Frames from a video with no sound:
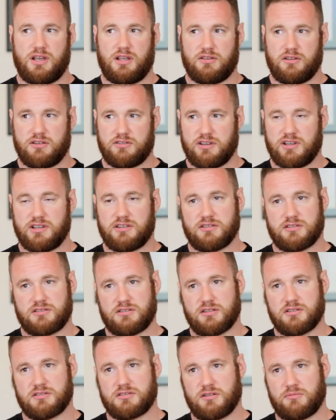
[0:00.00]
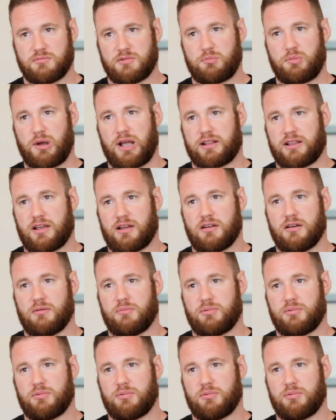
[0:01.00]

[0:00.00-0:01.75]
and the data does seem to back that